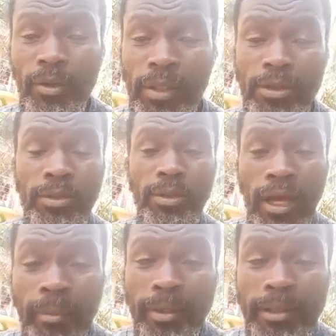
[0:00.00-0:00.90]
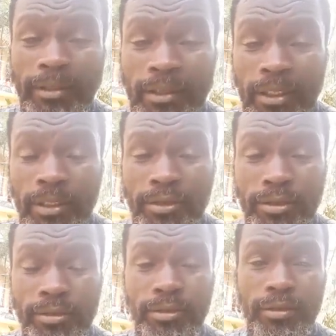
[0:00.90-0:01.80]
What's going to happen
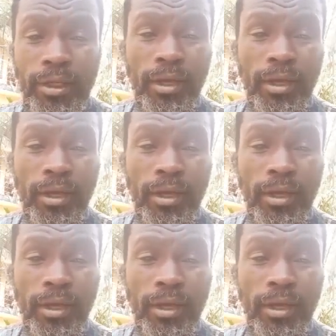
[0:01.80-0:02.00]
to